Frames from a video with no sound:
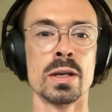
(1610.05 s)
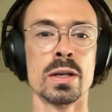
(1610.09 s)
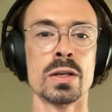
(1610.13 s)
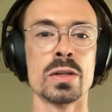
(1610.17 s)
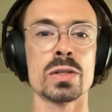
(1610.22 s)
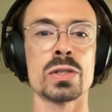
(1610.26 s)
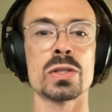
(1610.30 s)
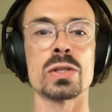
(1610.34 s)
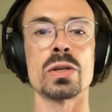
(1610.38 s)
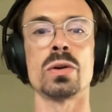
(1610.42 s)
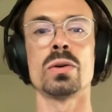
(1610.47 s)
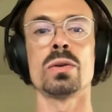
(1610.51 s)

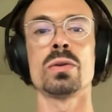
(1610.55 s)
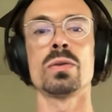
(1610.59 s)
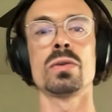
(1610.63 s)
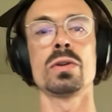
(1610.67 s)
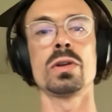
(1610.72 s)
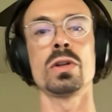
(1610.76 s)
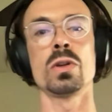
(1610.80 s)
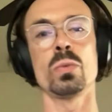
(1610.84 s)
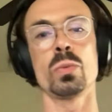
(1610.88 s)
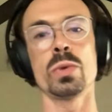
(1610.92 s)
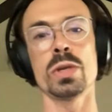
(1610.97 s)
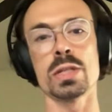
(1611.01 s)
So,
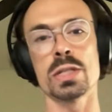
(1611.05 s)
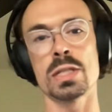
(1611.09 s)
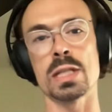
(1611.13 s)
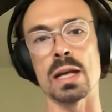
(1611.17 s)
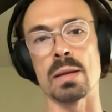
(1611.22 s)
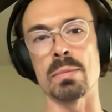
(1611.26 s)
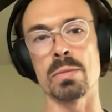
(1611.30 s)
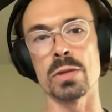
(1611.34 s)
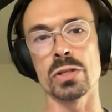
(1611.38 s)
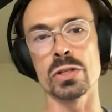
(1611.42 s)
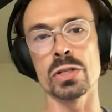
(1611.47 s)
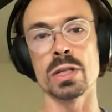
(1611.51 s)
we
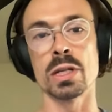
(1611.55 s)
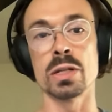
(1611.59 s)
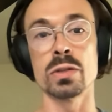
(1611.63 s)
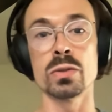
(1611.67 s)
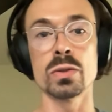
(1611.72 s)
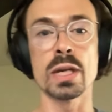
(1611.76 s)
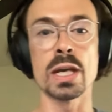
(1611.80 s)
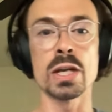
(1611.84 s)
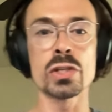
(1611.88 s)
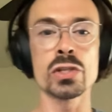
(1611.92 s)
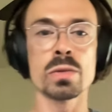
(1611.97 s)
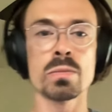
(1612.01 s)
established an
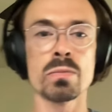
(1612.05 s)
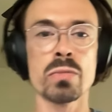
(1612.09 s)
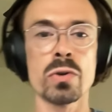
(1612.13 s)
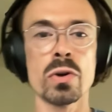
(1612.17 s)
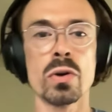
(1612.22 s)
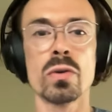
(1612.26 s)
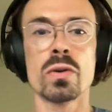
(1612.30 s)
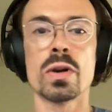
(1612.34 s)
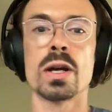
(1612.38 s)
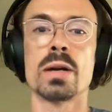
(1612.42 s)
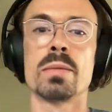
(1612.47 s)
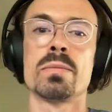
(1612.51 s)
education
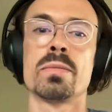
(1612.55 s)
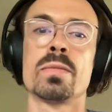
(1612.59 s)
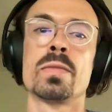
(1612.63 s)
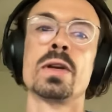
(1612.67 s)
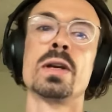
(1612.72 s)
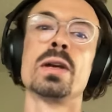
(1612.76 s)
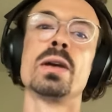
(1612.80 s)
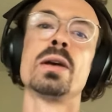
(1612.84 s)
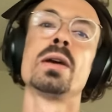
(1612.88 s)
program